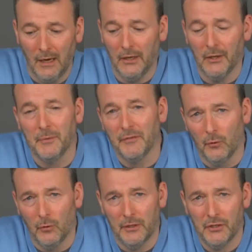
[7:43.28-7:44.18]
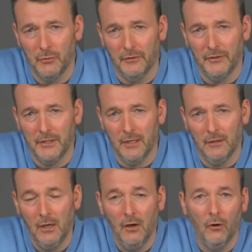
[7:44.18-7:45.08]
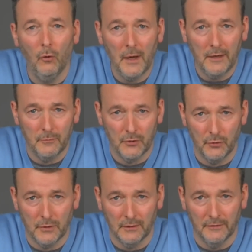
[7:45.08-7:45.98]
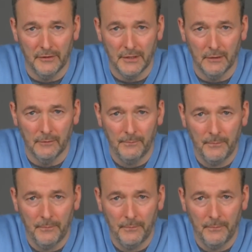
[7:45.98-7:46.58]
either before I shoot the video or when I'm shooting the video.